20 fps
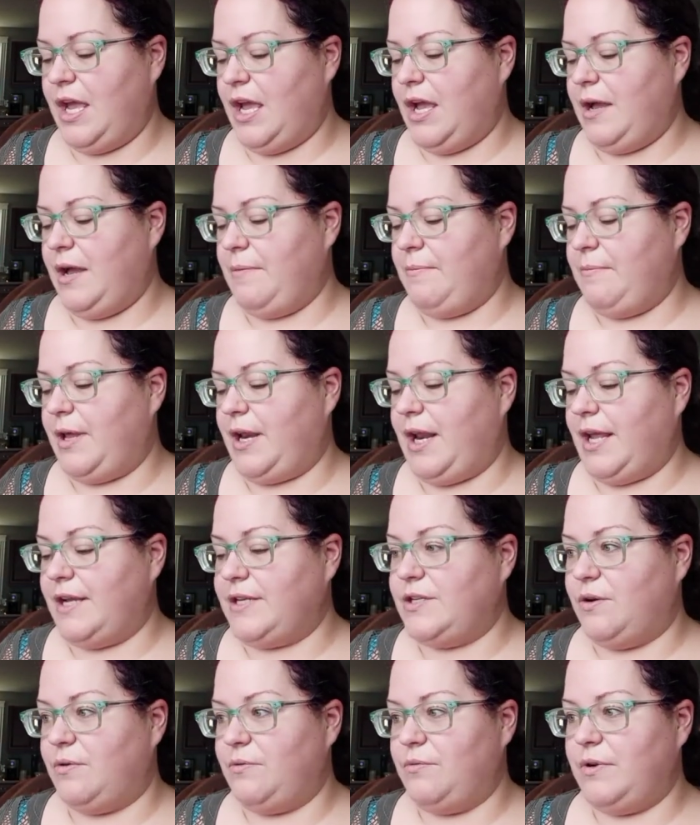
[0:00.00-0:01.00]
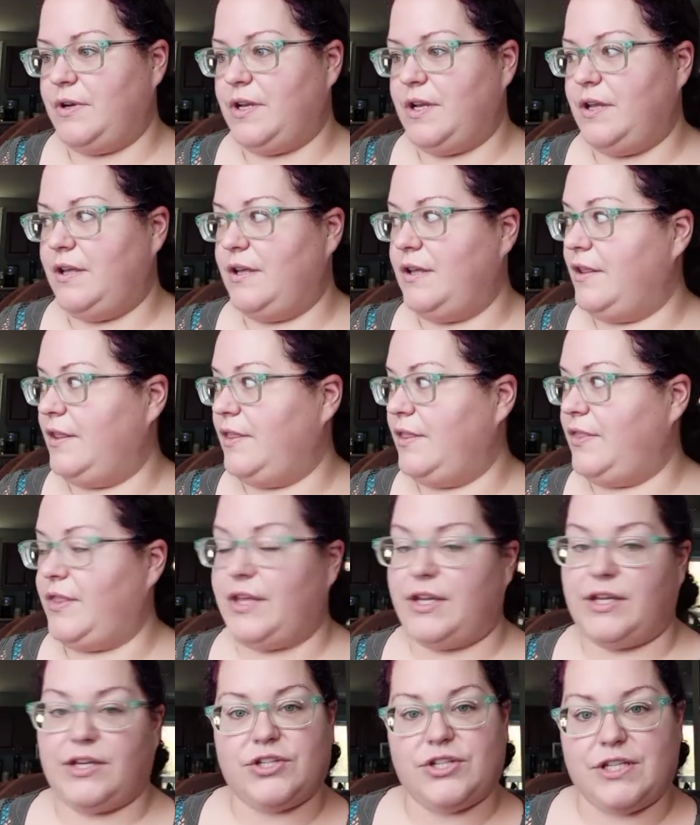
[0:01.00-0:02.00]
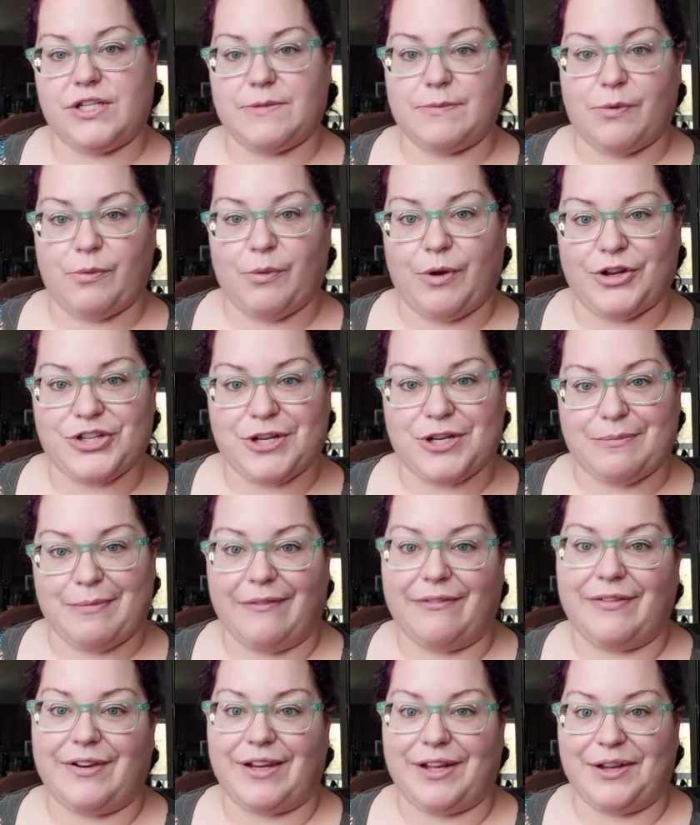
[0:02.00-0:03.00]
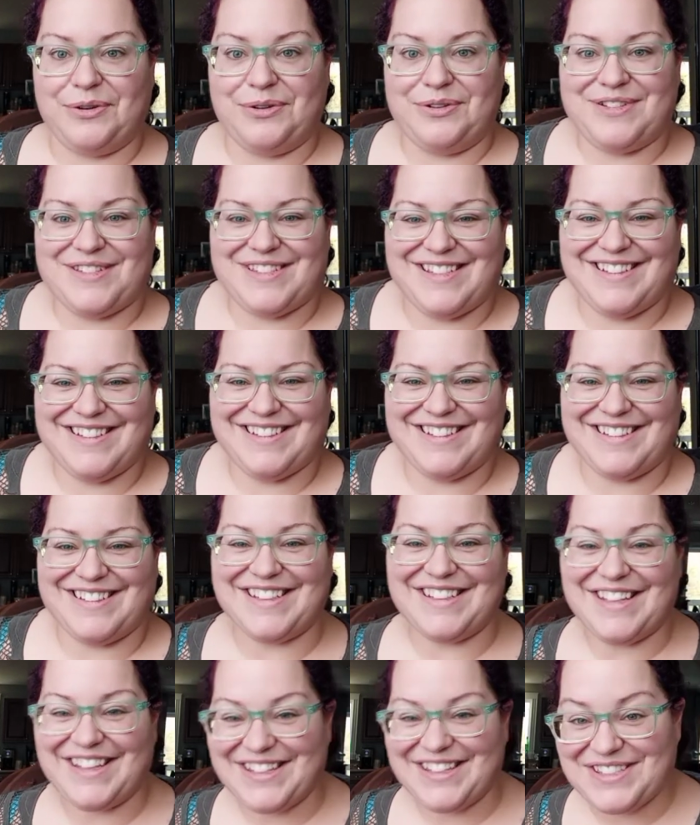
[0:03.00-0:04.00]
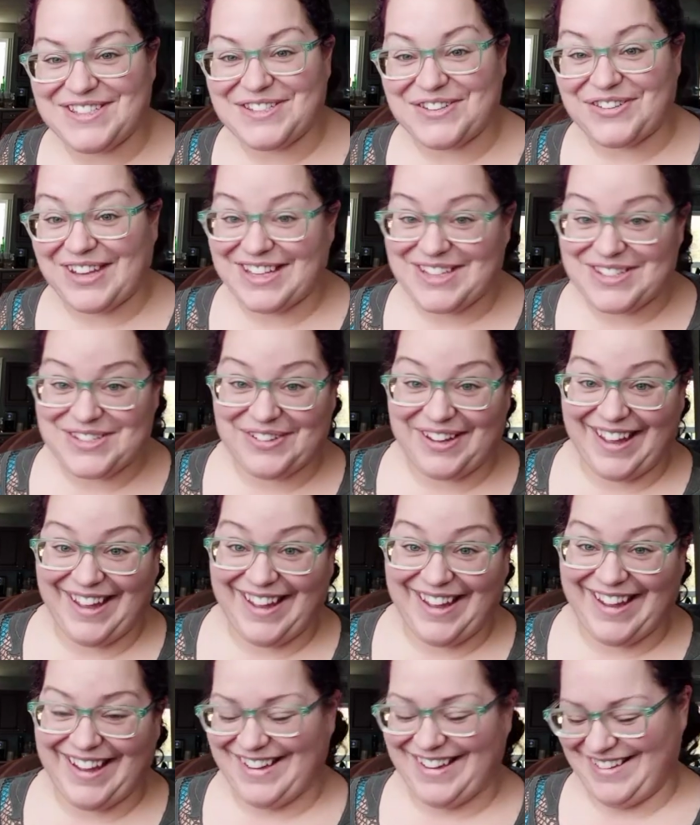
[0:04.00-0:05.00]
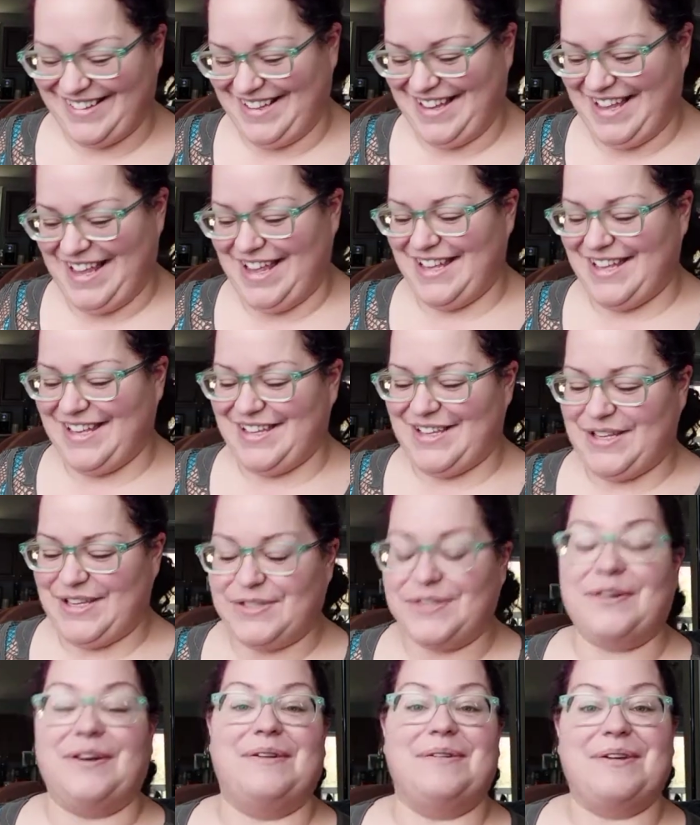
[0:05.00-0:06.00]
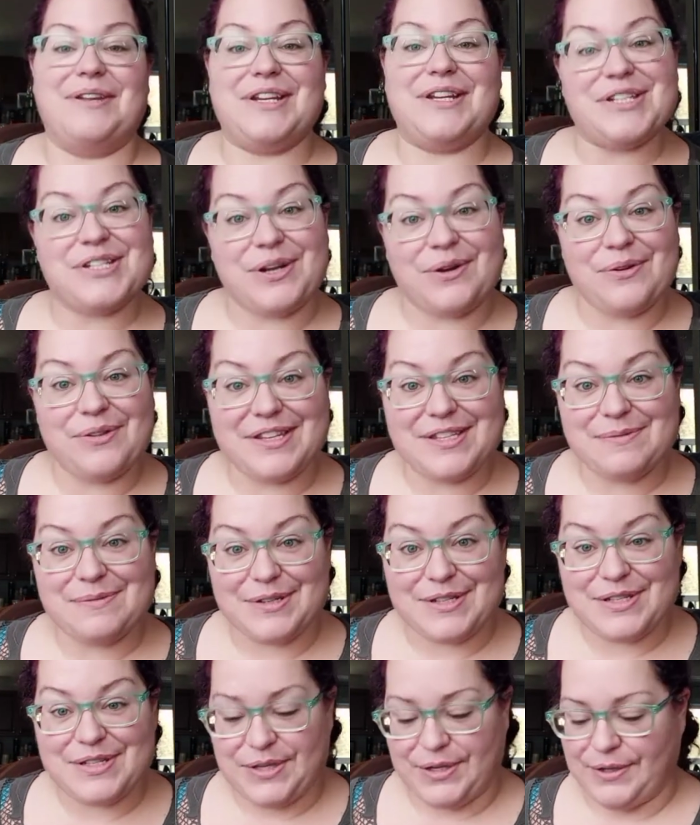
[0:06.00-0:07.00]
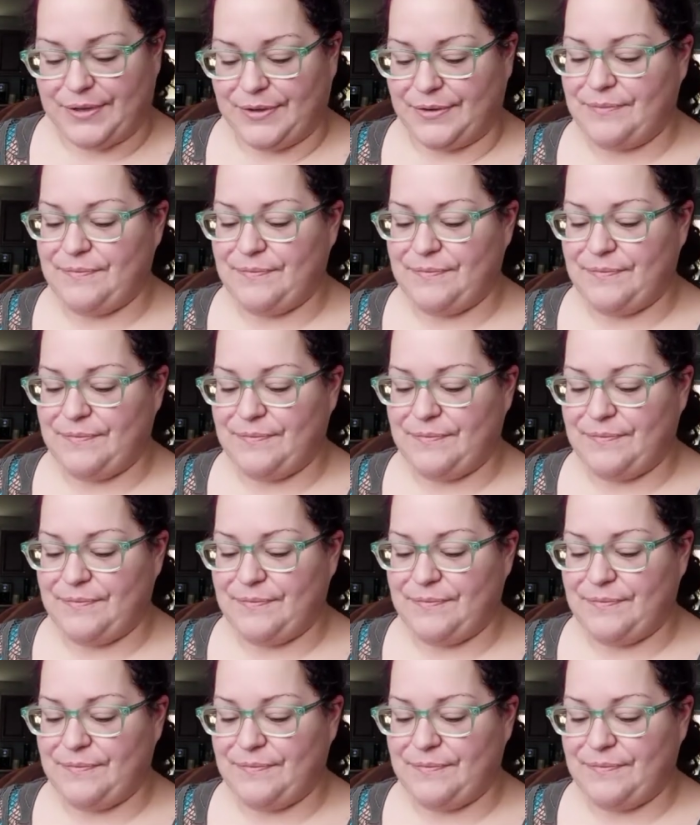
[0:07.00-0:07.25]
But I don't think she's been watching my videos. So that's okay. So I'm going to show this one to you.